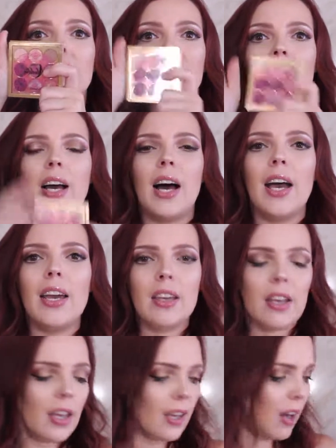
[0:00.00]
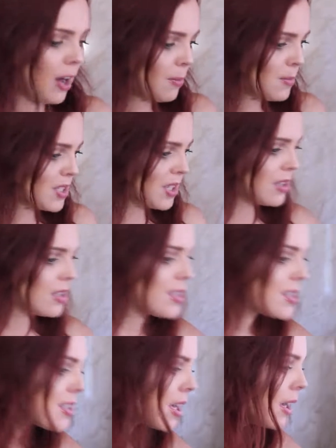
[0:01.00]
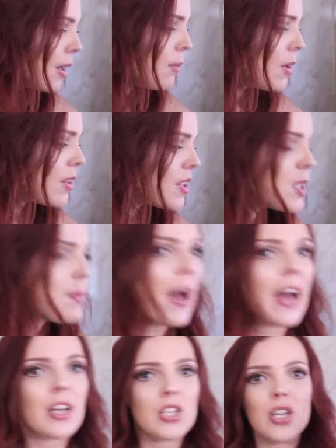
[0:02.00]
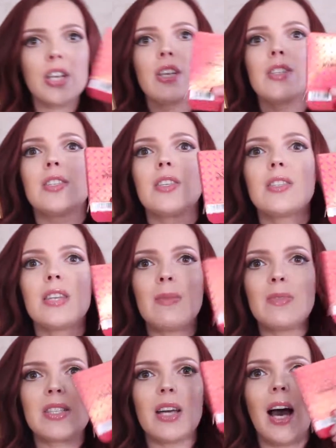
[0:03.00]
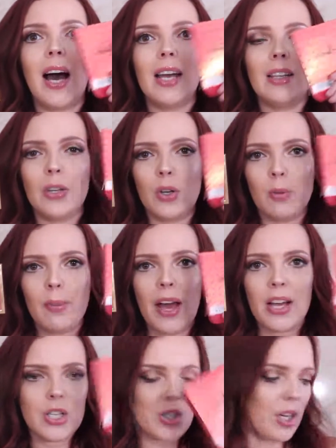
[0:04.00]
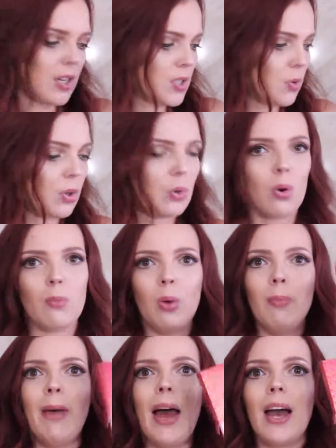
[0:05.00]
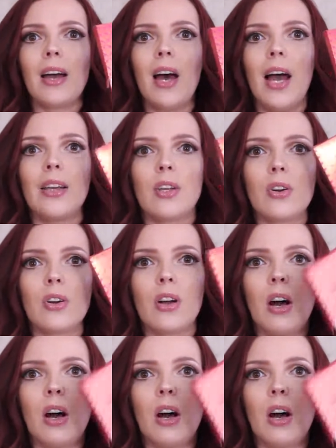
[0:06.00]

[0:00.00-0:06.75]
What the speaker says: Like, it comes in the same, this packaging is the same as the highlighter packaging. So a normal MAC highlighter